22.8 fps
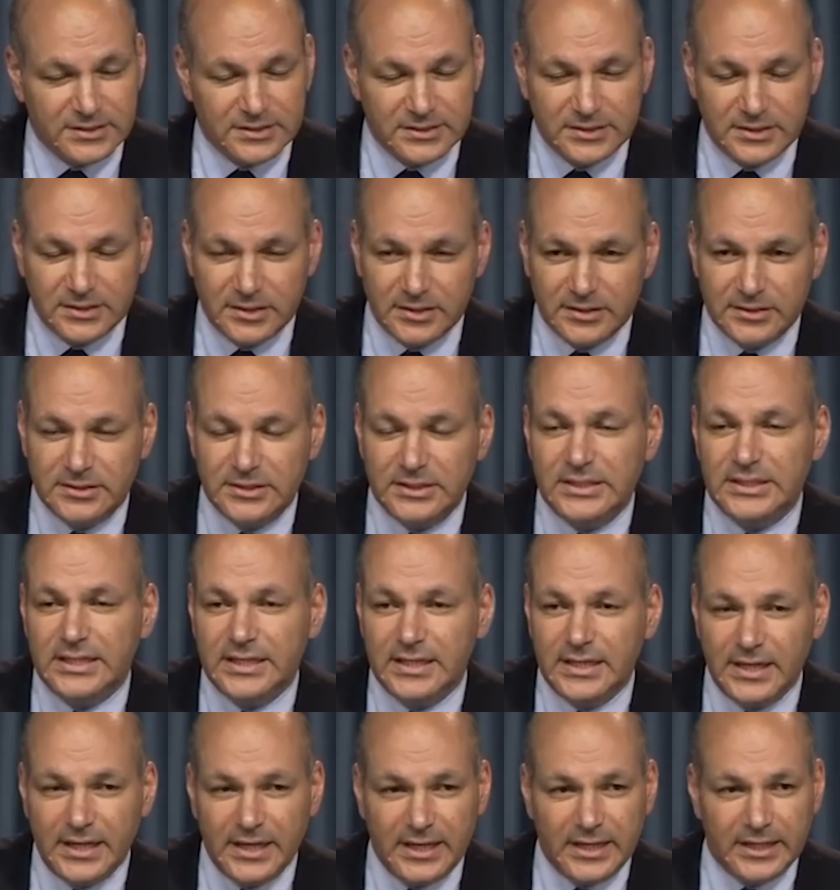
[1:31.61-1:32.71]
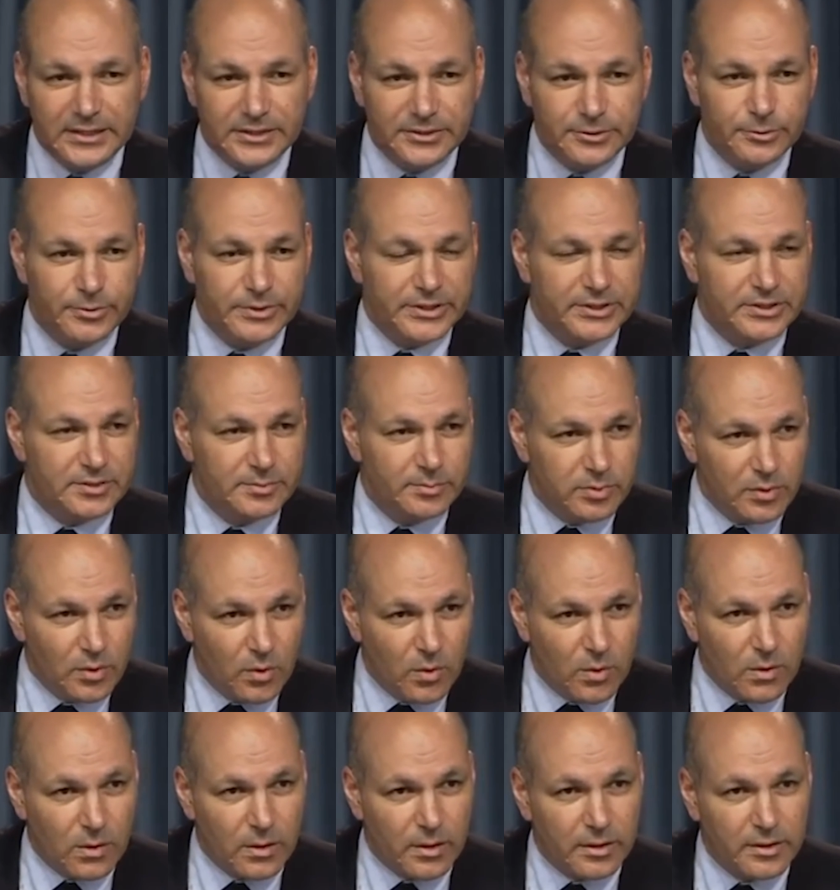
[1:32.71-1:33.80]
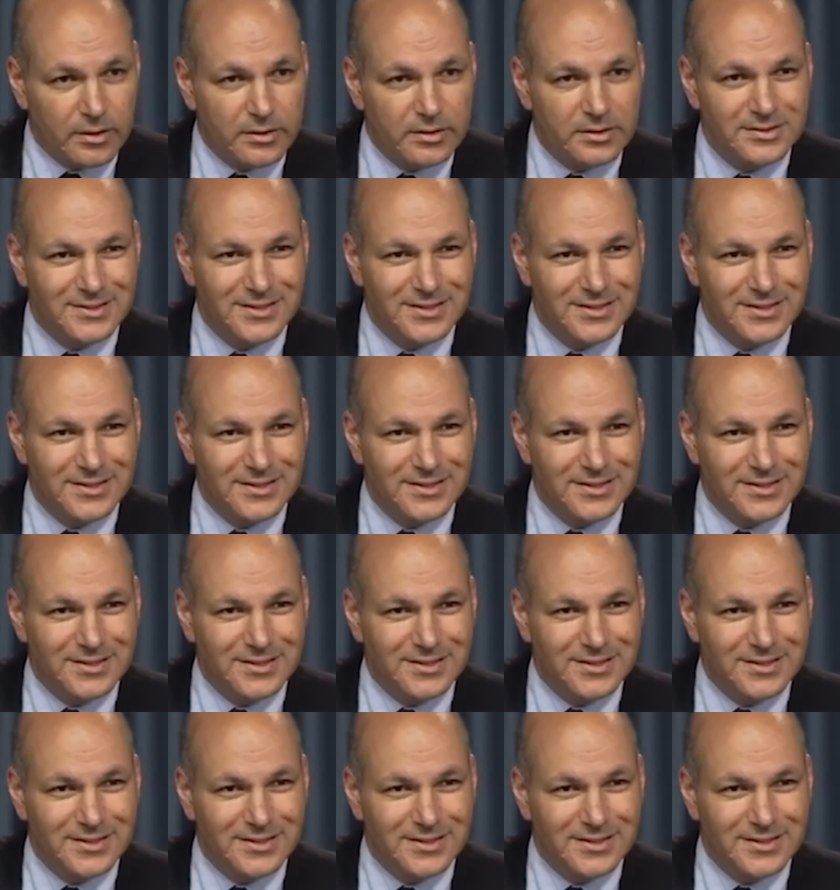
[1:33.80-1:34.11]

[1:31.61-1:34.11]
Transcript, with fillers: It's in our DNA to explore,